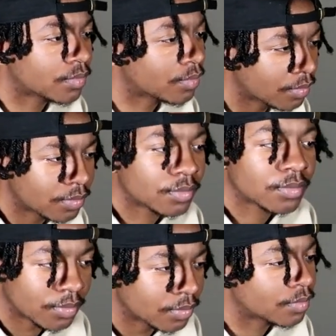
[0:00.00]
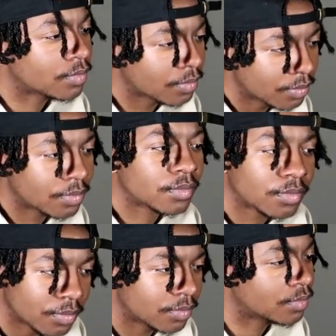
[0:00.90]
come fast, he went in debt when he
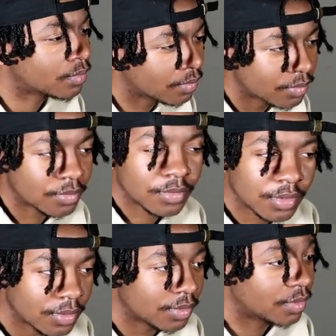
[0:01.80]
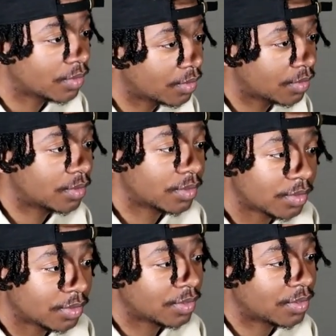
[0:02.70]
crashed his car. Saw his
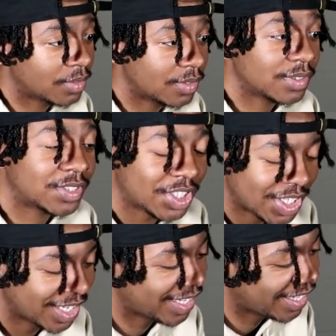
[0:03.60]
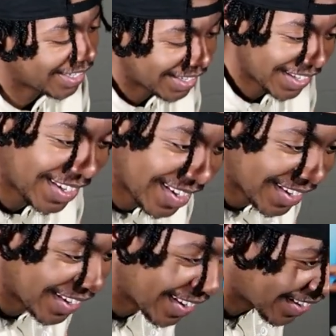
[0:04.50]
dogs put him on blast, how
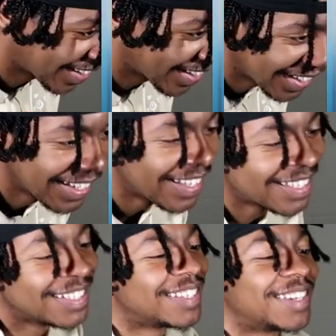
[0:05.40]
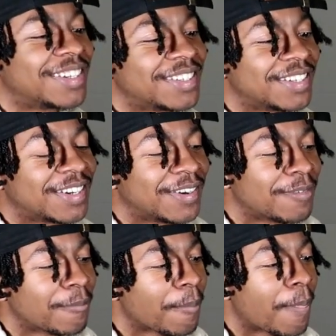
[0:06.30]
tried. Come fast, he
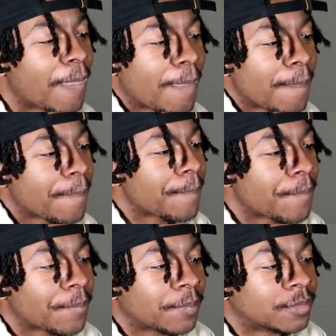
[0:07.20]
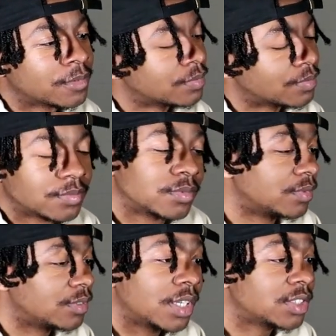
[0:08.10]
went in debt when he crashed his car.
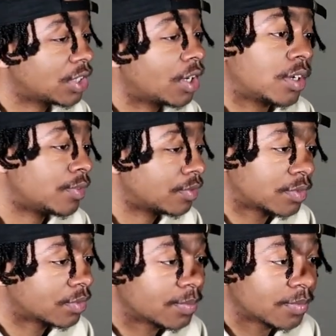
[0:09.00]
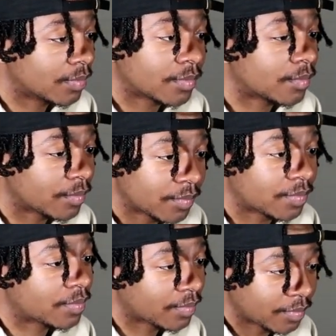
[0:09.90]
That's tough. Saw his dog, put him on
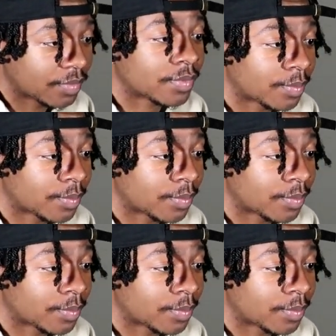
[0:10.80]
blast, How's